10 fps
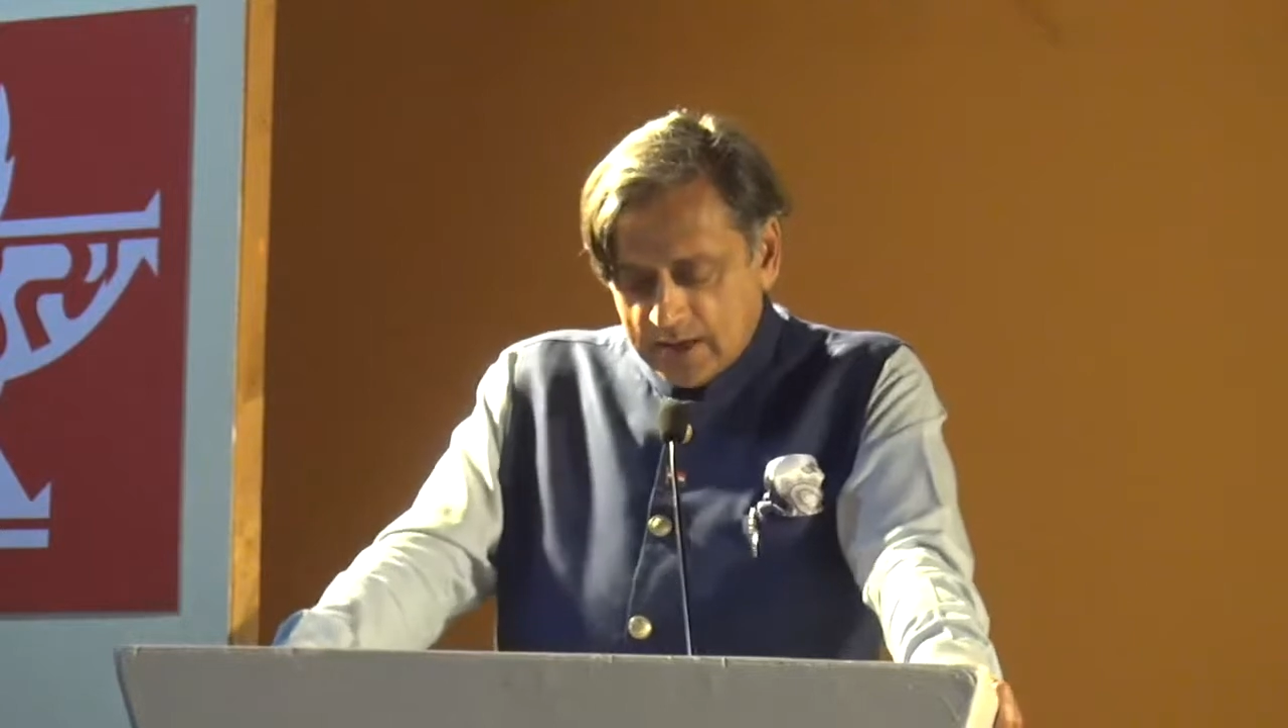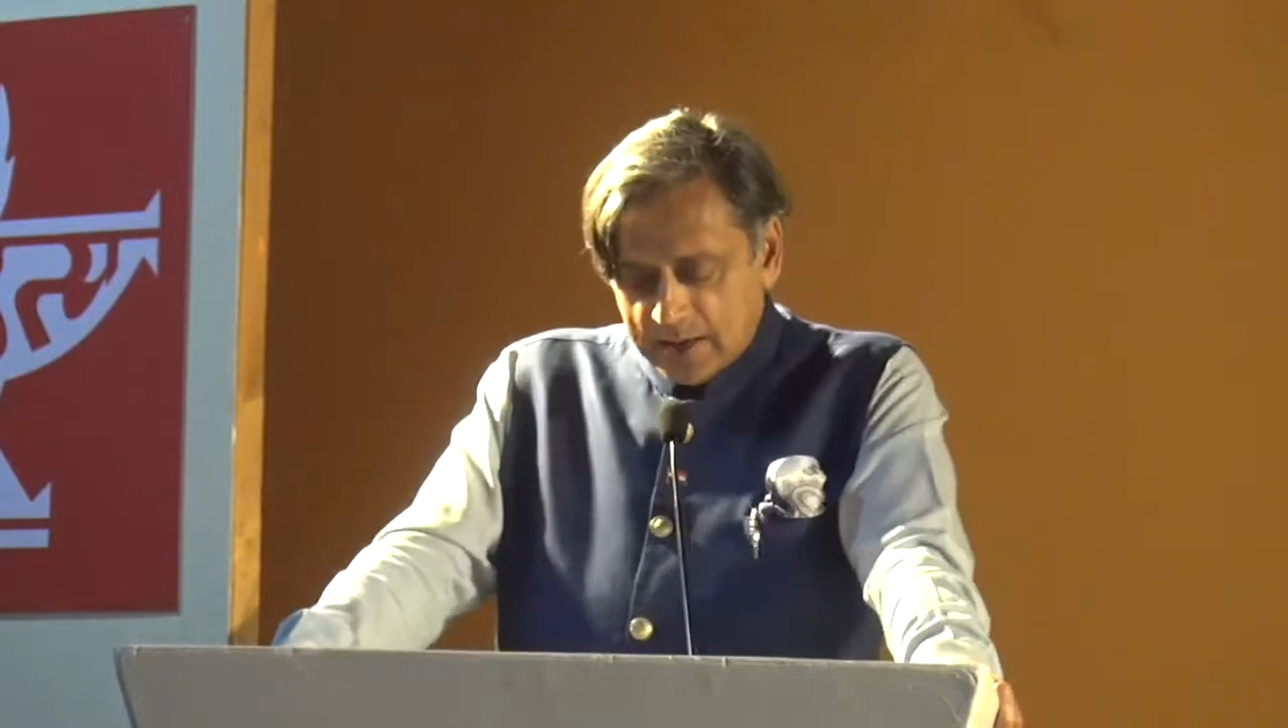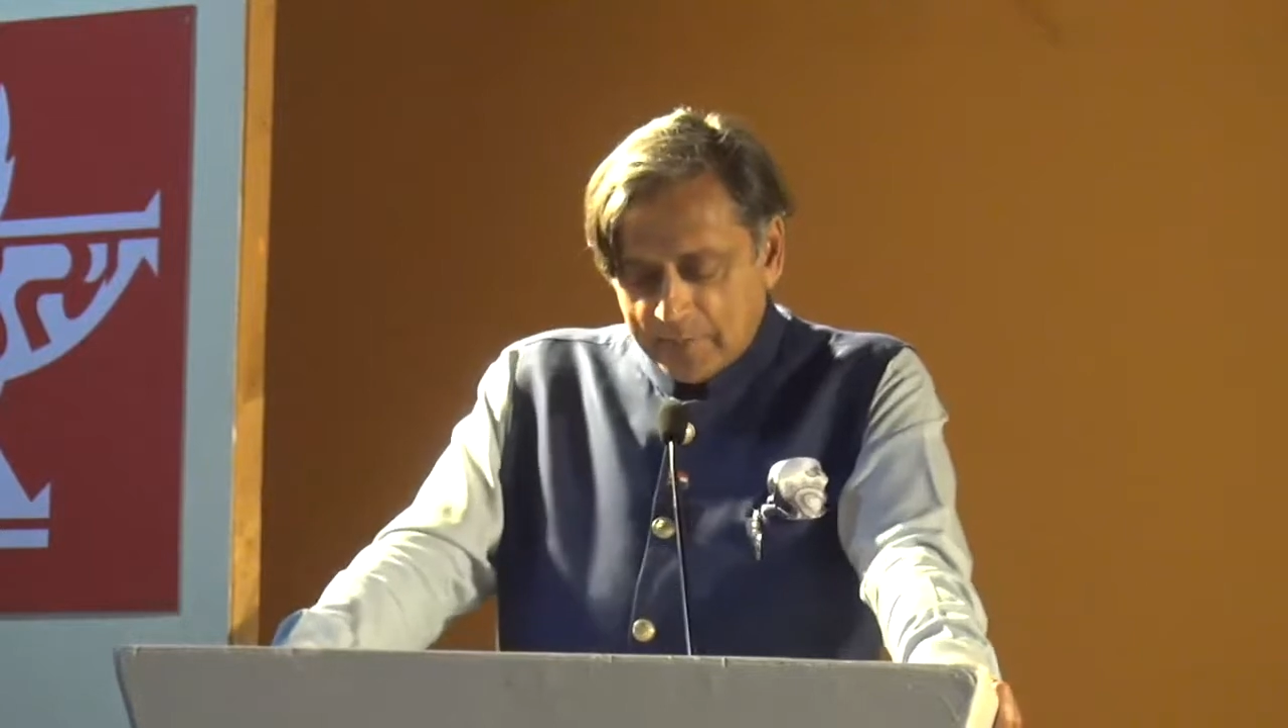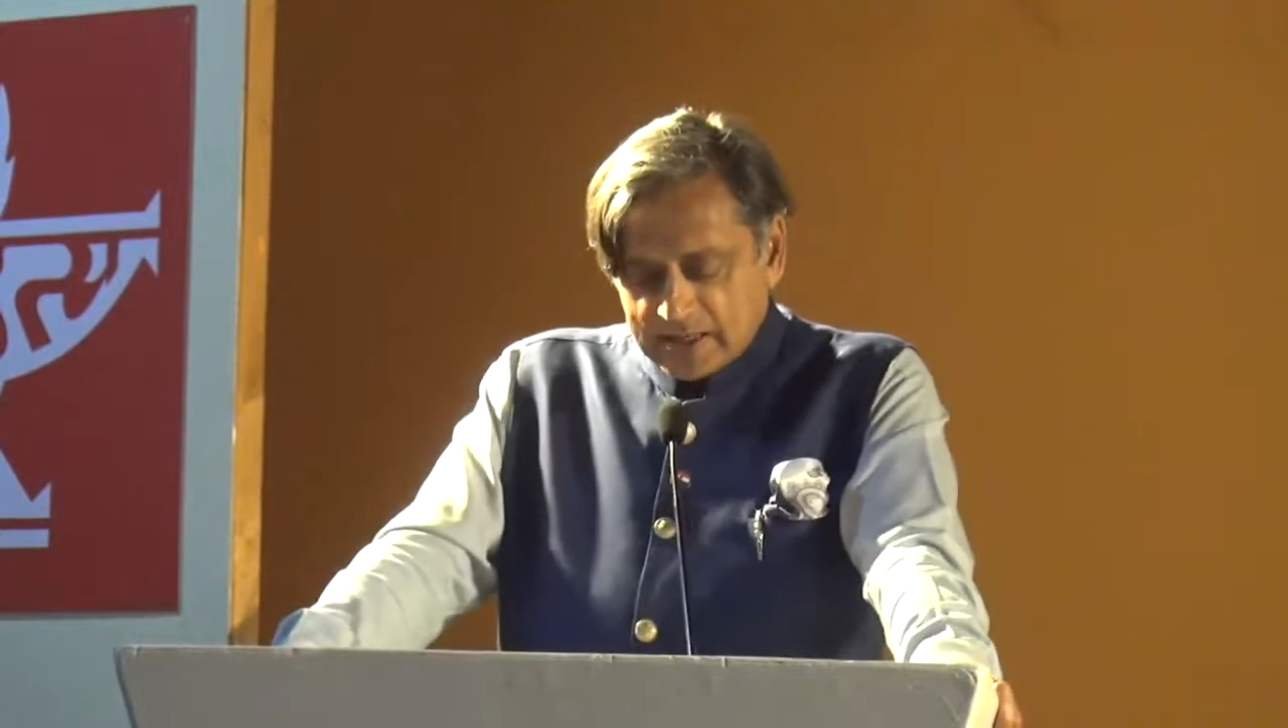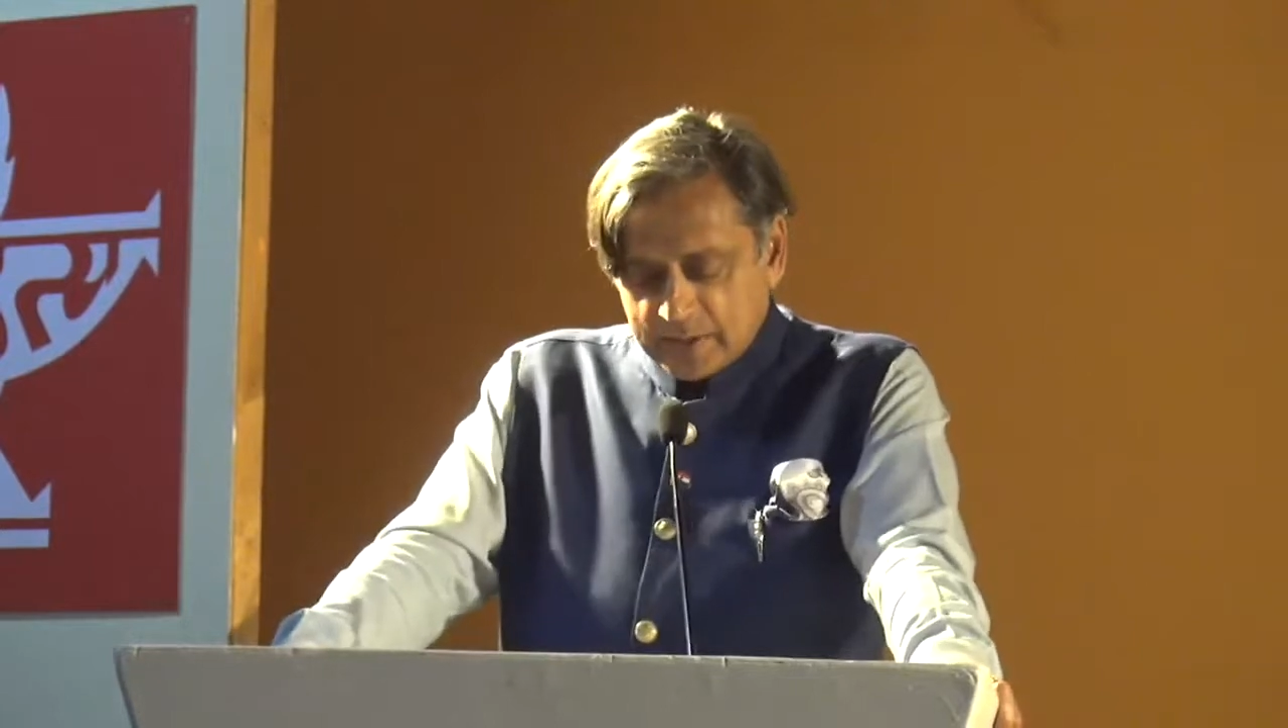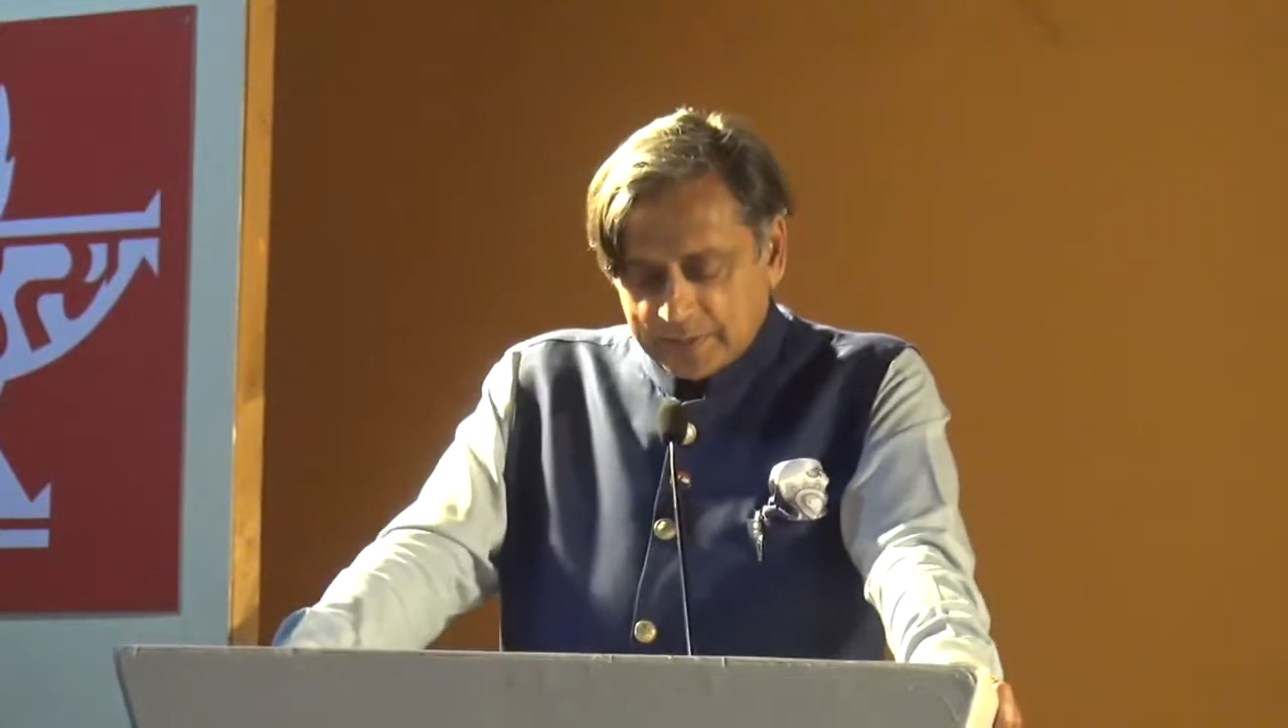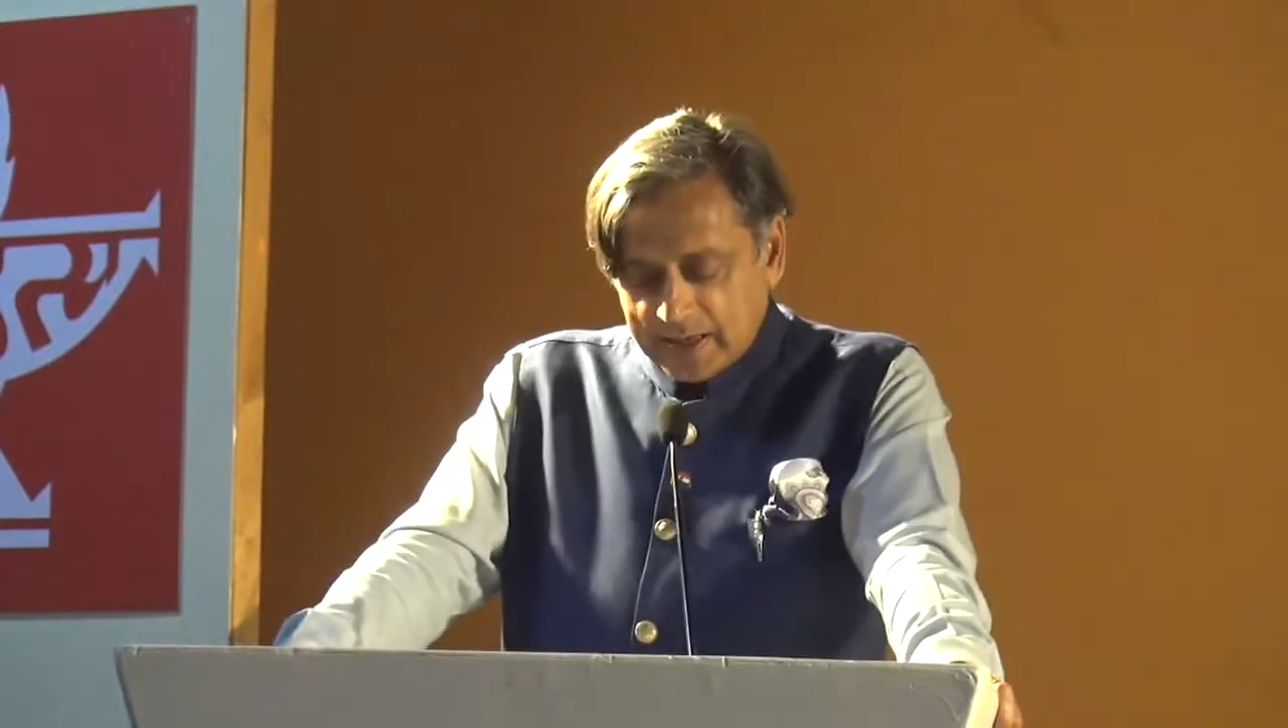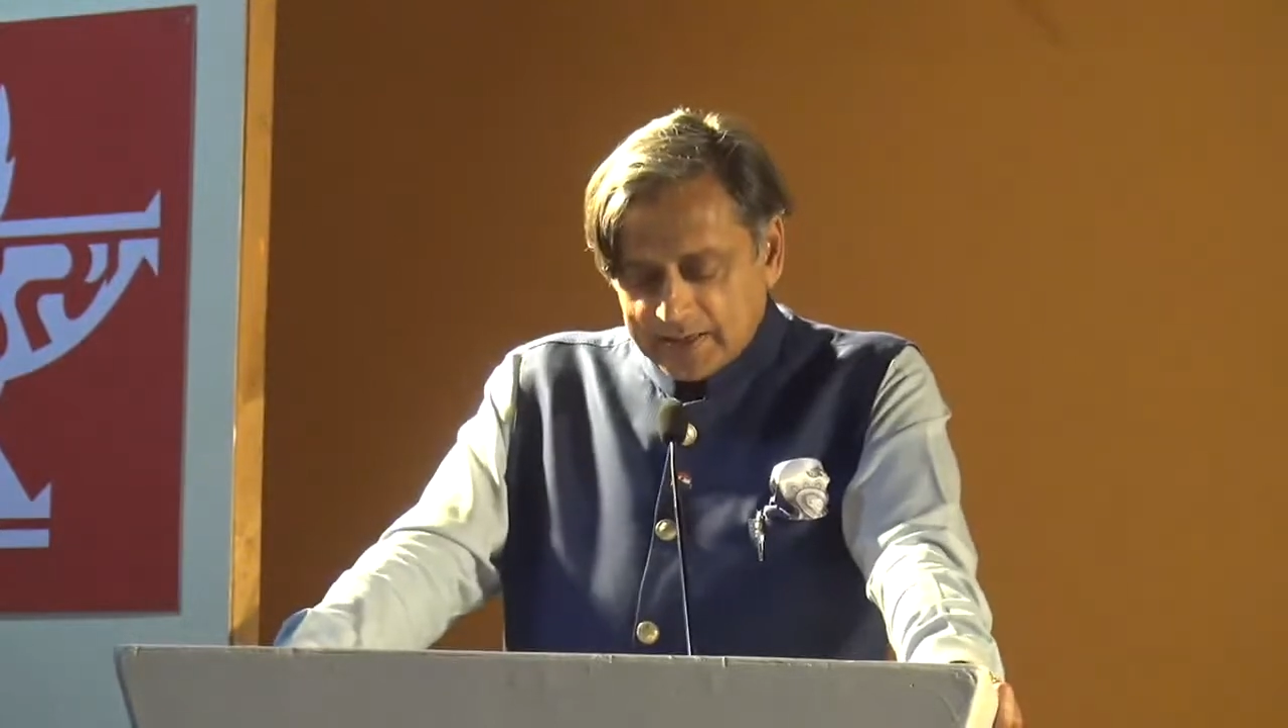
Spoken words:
Our multiple